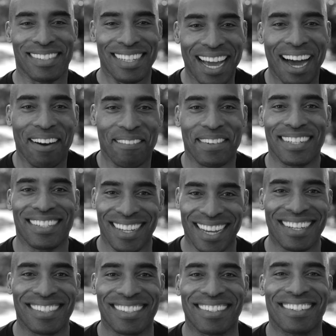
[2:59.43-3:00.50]
the obvious
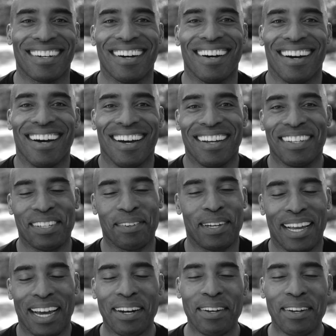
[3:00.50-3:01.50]
answer. And so we got